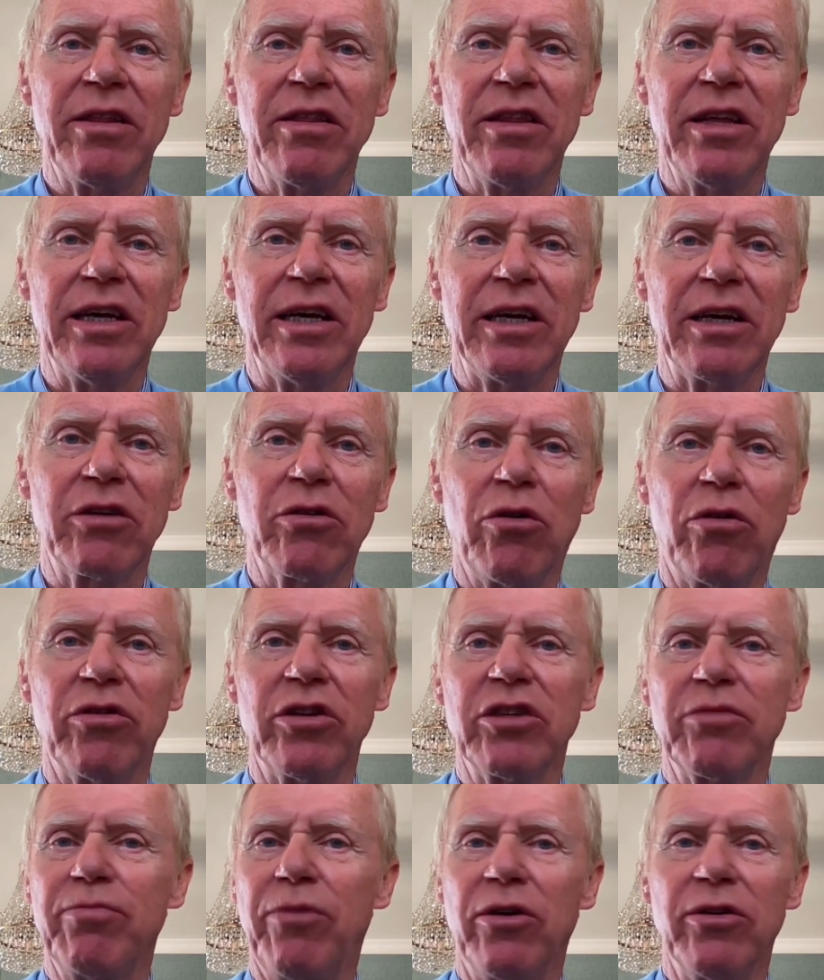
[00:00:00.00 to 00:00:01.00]
the
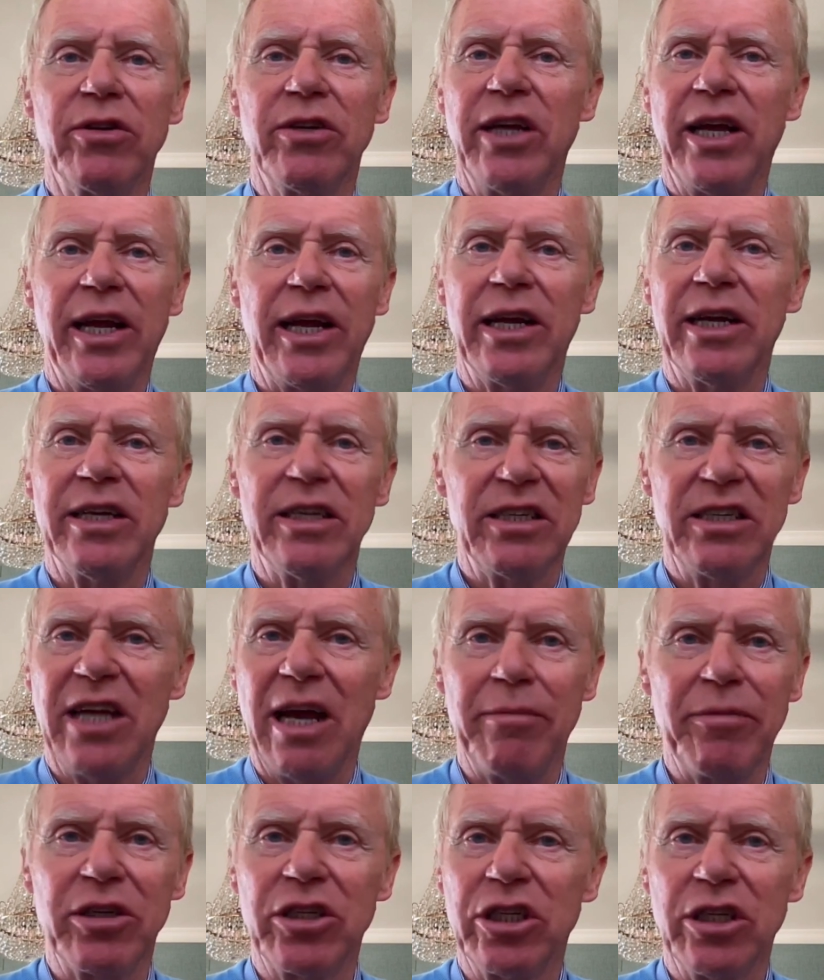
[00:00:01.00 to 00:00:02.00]
corresponding
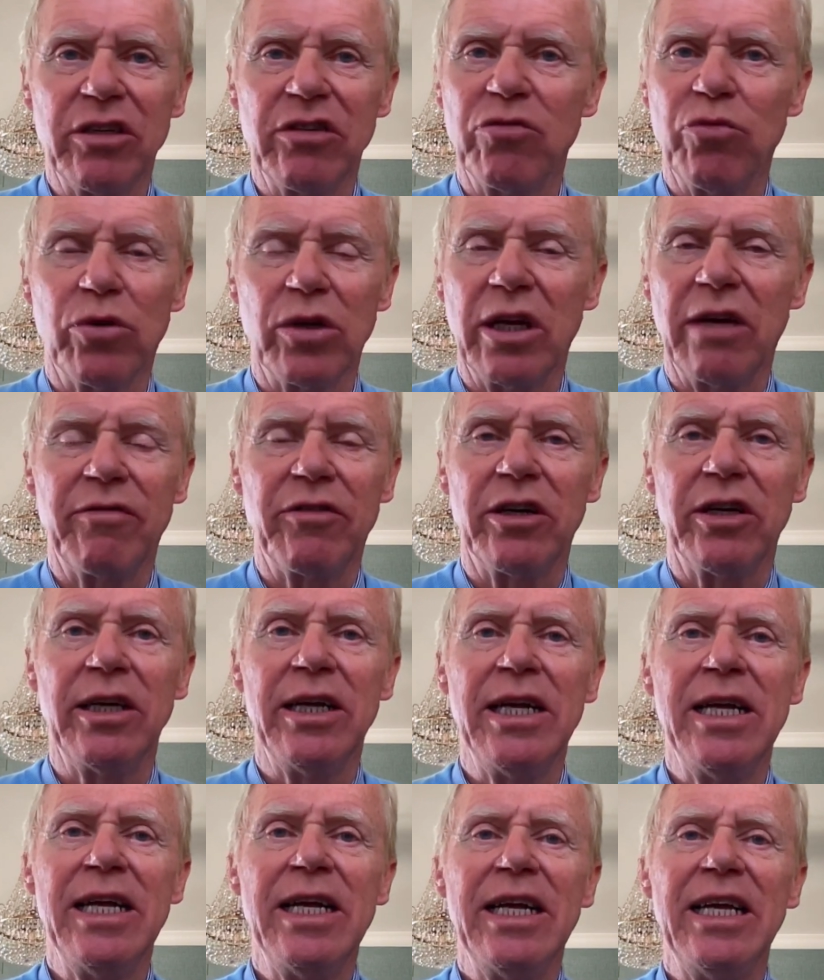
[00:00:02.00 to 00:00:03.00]
damages, whatever
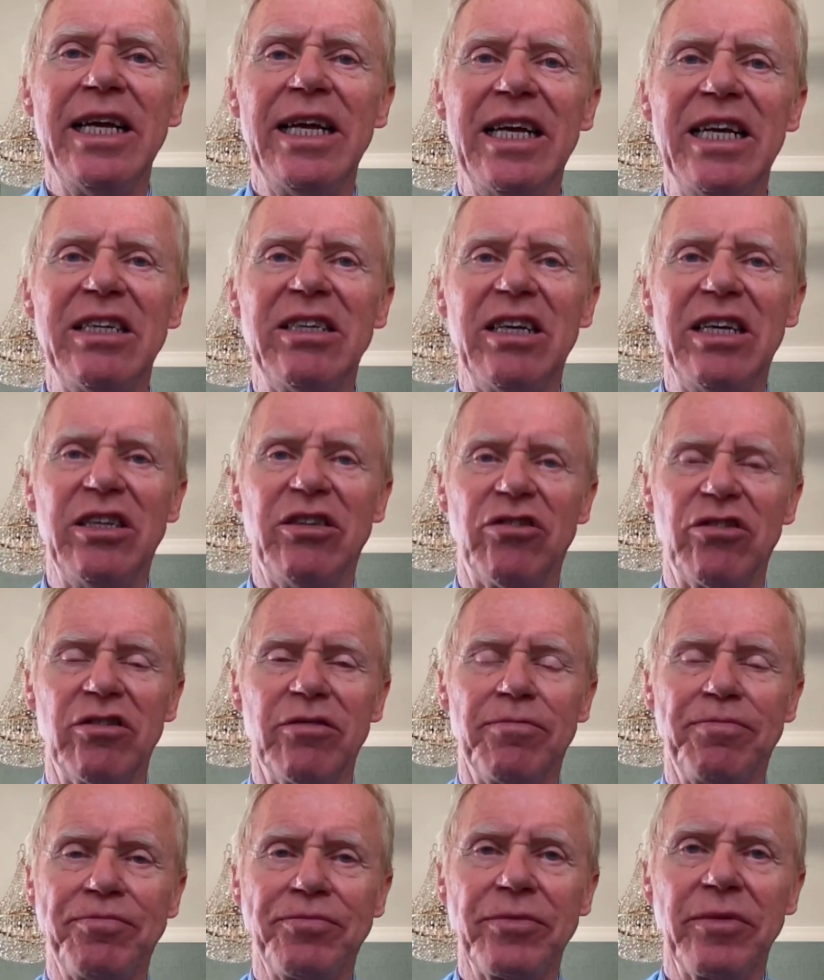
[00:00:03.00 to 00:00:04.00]
it is,
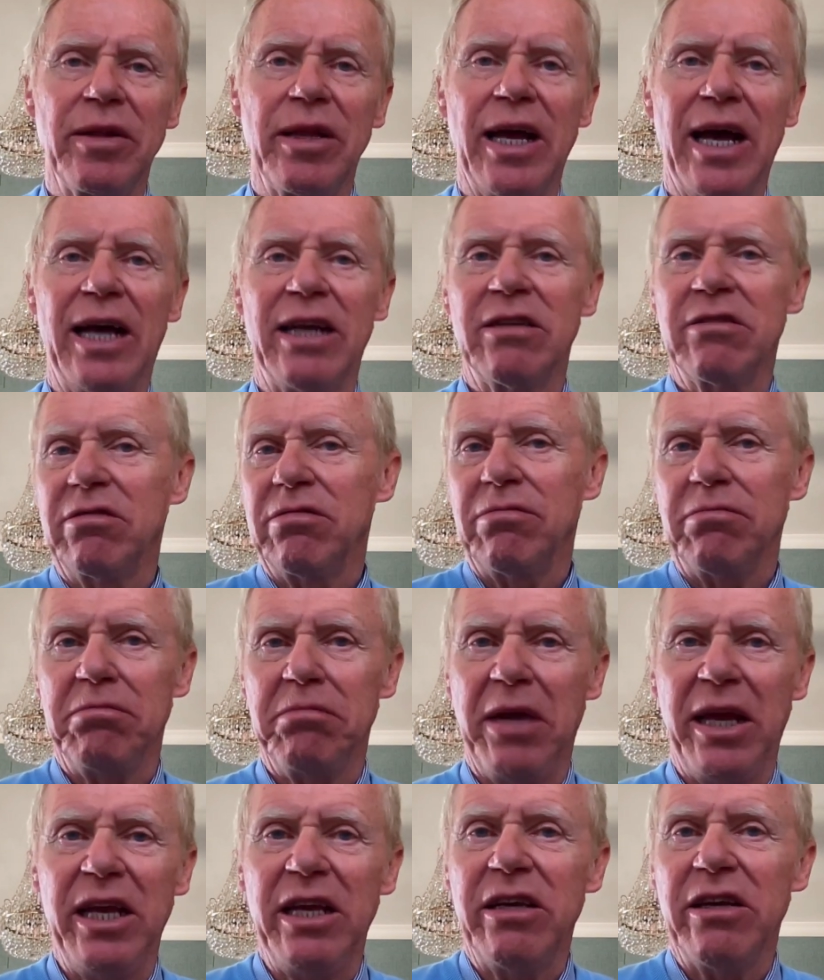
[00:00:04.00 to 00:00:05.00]
and
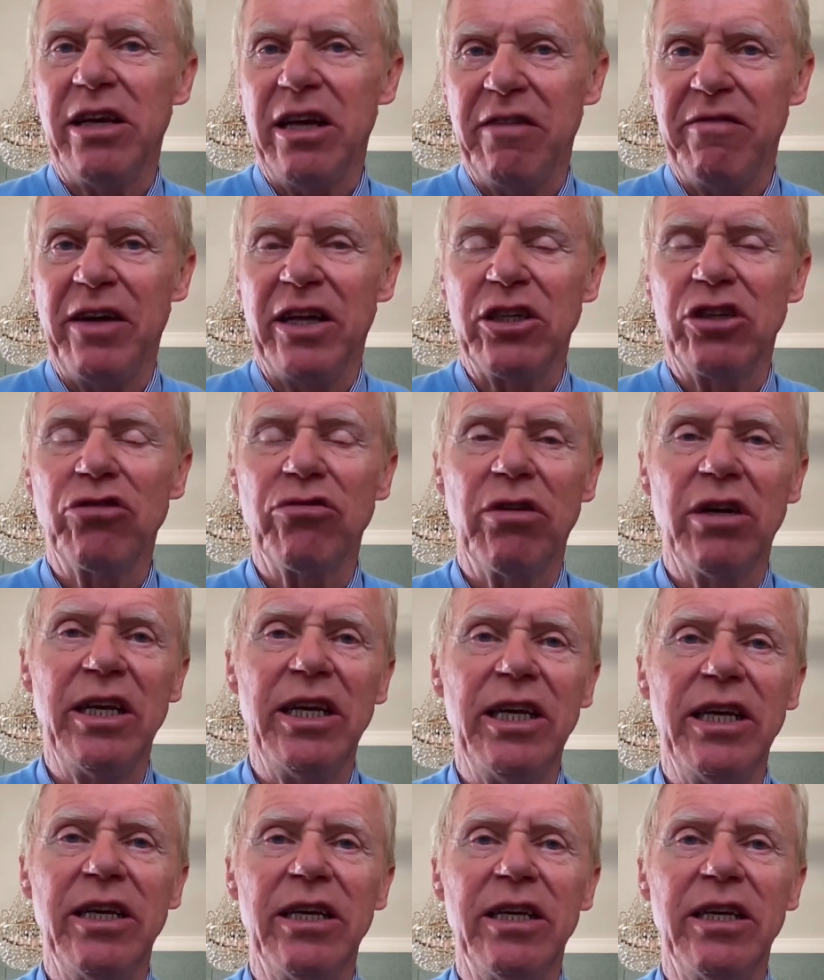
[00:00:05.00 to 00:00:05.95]
make eventually